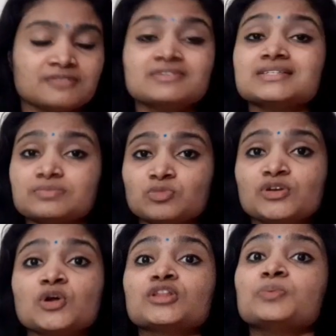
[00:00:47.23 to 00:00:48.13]
First,
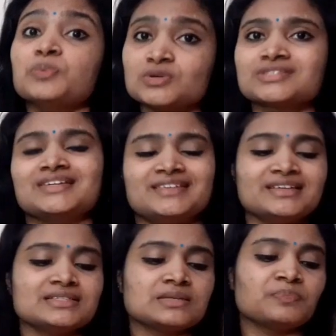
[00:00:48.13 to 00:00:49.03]
moving on to the post
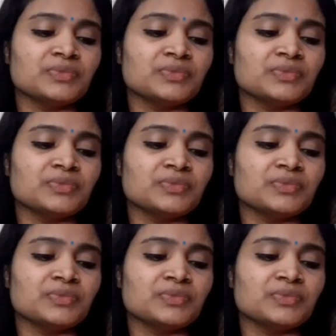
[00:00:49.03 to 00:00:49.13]
details.